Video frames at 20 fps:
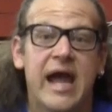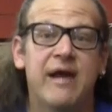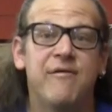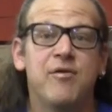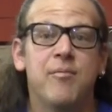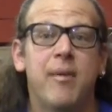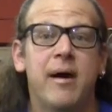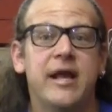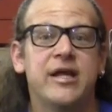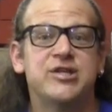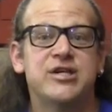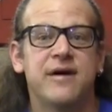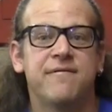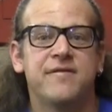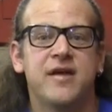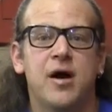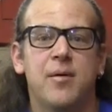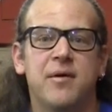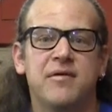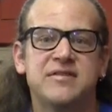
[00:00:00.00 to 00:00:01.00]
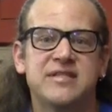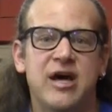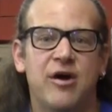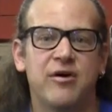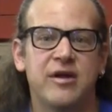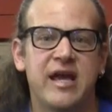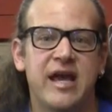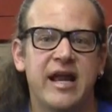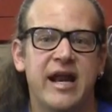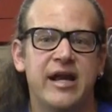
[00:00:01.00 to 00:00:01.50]
Hey everybody, Jeff Gellman of
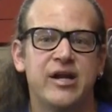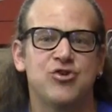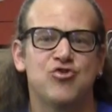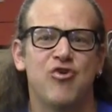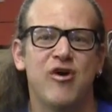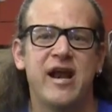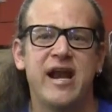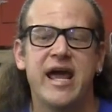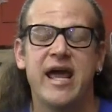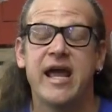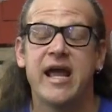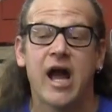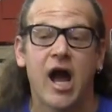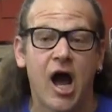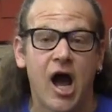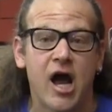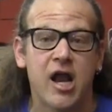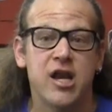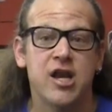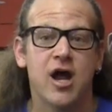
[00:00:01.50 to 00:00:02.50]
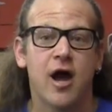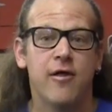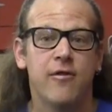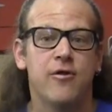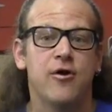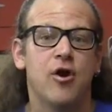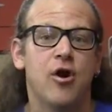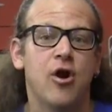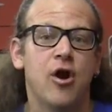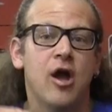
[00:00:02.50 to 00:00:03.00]
Solid K9 Training,
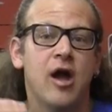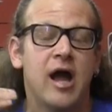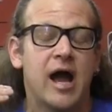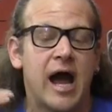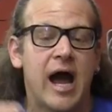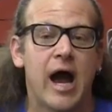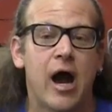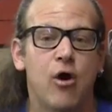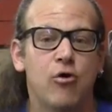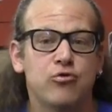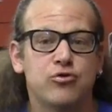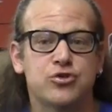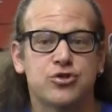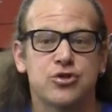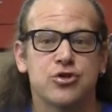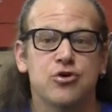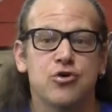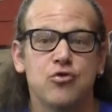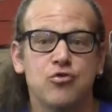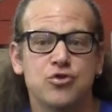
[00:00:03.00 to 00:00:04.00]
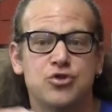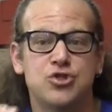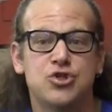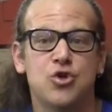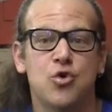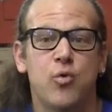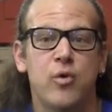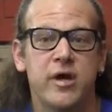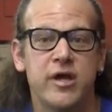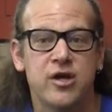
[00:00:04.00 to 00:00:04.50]
another how to
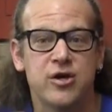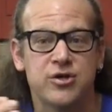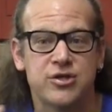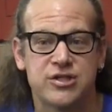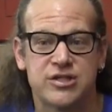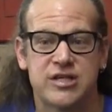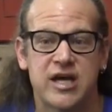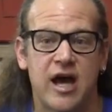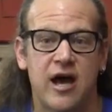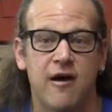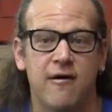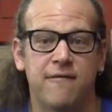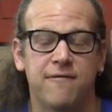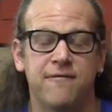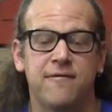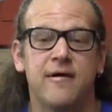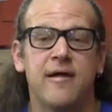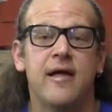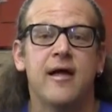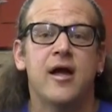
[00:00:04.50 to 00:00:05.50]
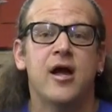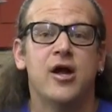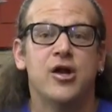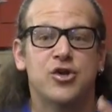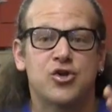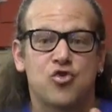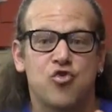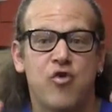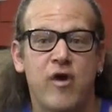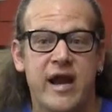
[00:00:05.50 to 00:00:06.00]
do it yourself
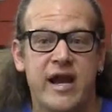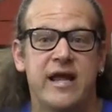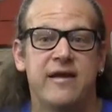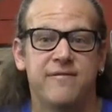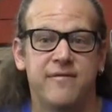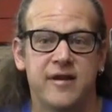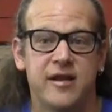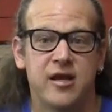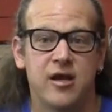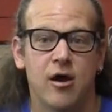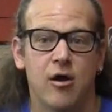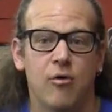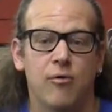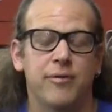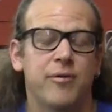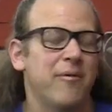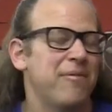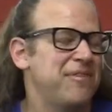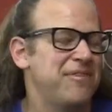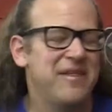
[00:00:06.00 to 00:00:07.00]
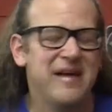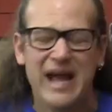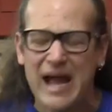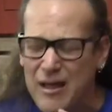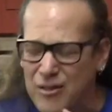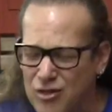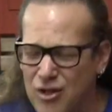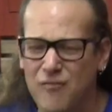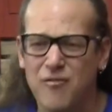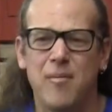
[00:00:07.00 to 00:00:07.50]
training video. The thing
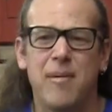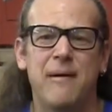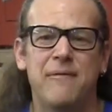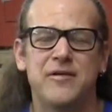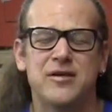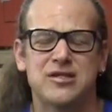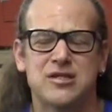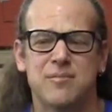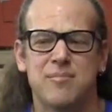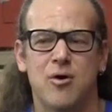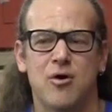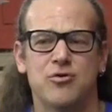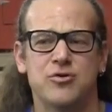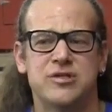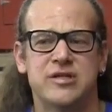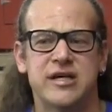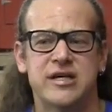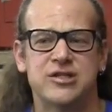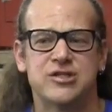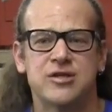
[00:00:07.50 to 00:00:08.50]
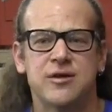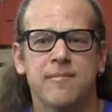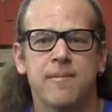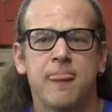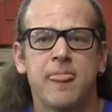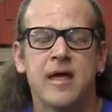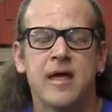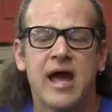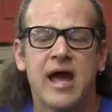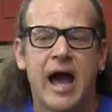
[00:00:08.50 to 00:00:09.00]
I love about this the most is
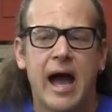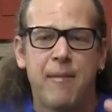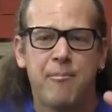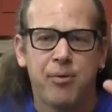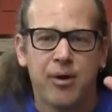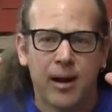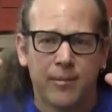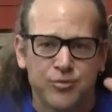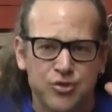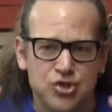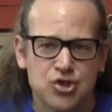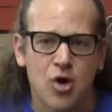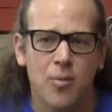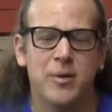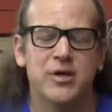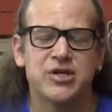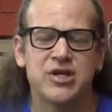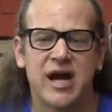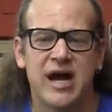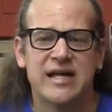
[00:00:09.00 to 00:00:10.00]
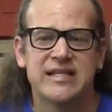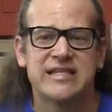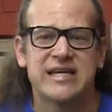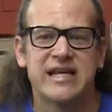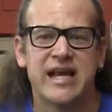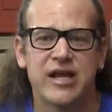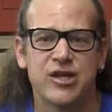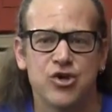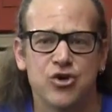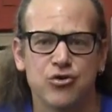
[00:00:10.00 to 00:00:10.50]
I put up so much
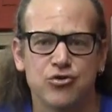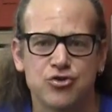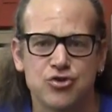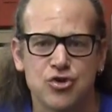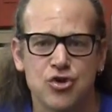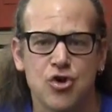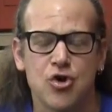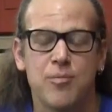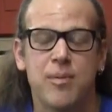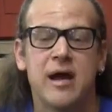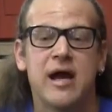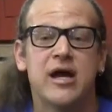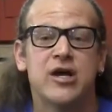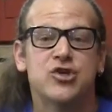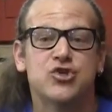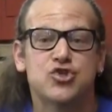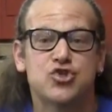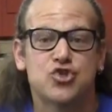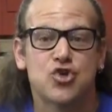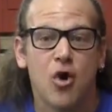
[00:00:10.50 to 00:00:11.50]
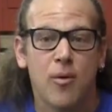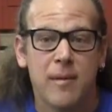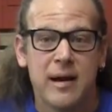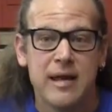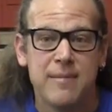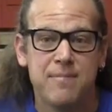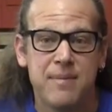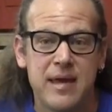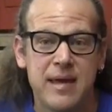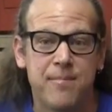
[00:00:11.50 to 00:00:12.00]
content on YouTube. So
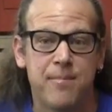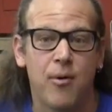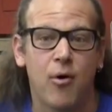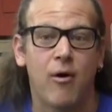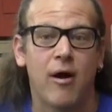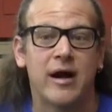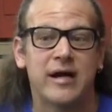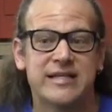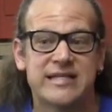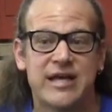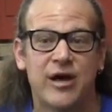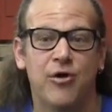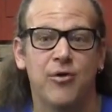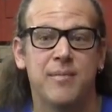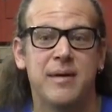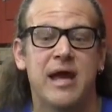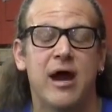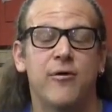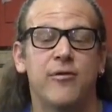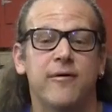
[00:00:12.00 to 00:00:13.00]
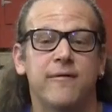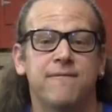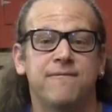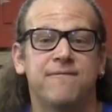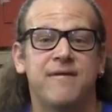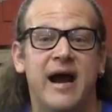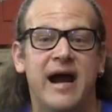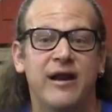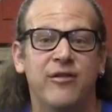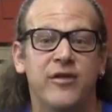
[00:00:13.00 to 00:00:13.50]
many people are telling me how they're
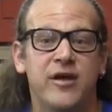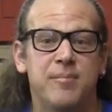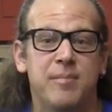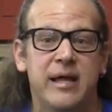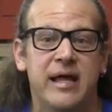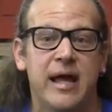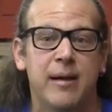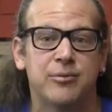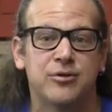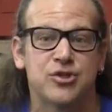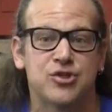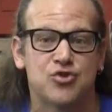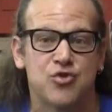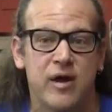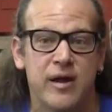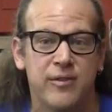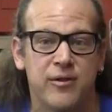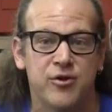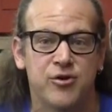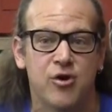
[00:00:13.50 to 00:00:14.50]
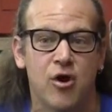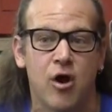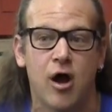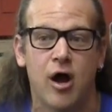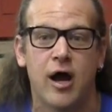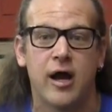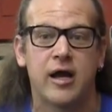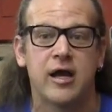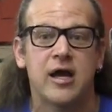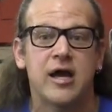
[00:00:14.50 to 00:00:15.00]
finally being able to train their
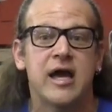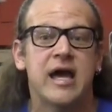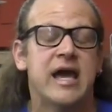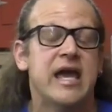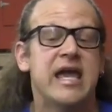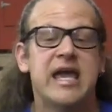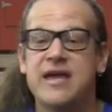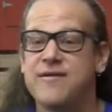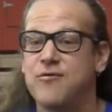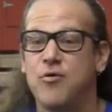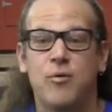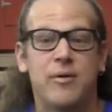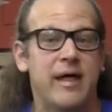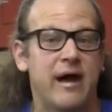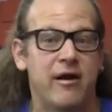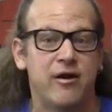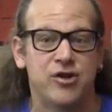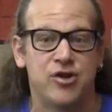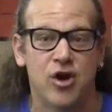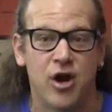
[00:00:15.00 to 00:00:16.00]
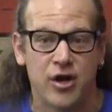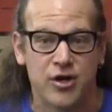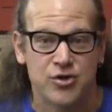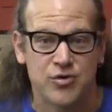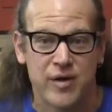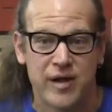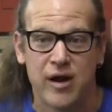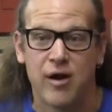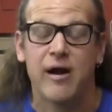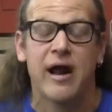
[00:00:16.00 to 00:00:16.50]
dog even without a dog
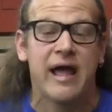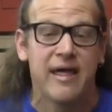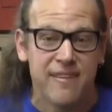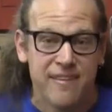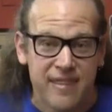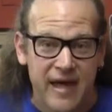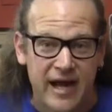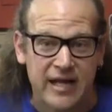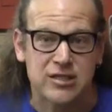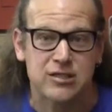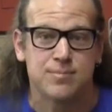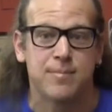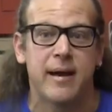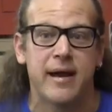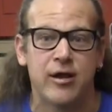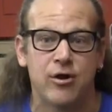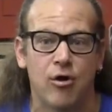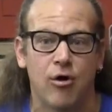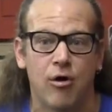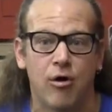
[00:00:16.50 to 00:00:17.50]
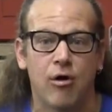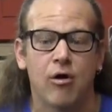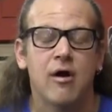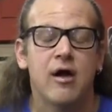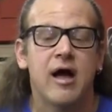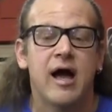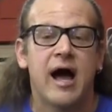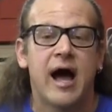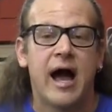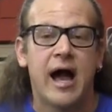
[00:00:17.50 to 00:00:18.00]
trainer, and that's my goal.
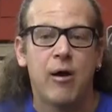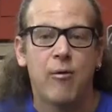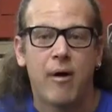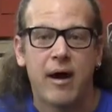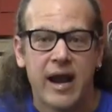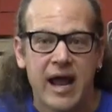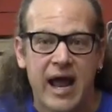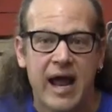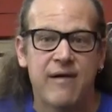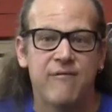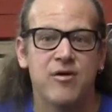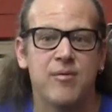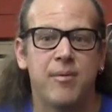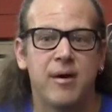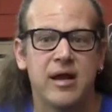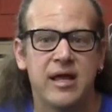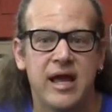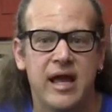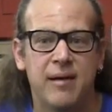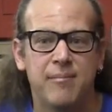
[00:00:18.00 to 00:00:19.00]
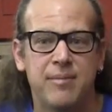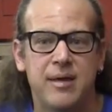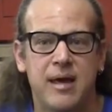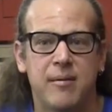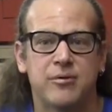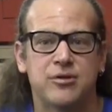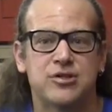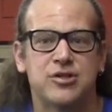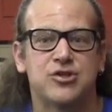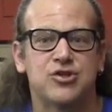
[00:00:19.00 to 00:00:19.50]
I want everybody to be
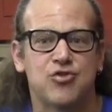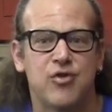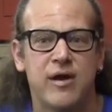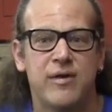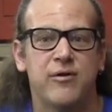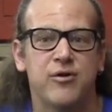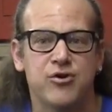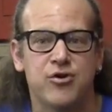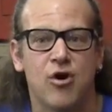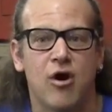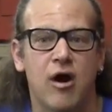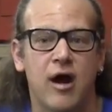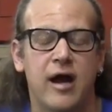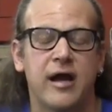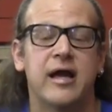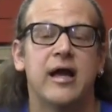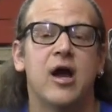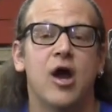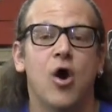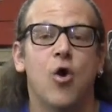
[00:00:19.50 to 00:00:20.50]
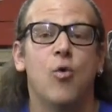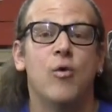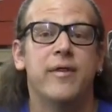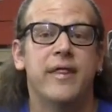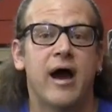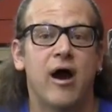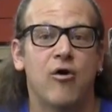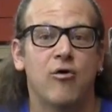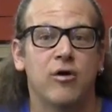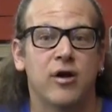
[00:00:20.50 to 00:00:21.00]
able to train their dog
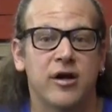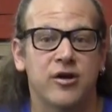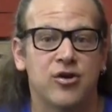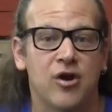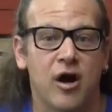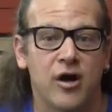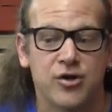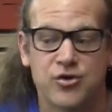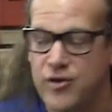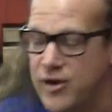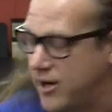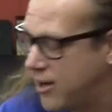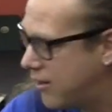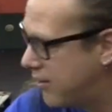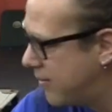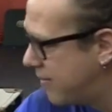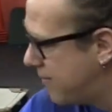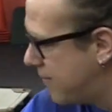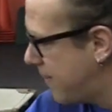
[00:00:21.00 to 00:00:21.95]
without a dog trainer.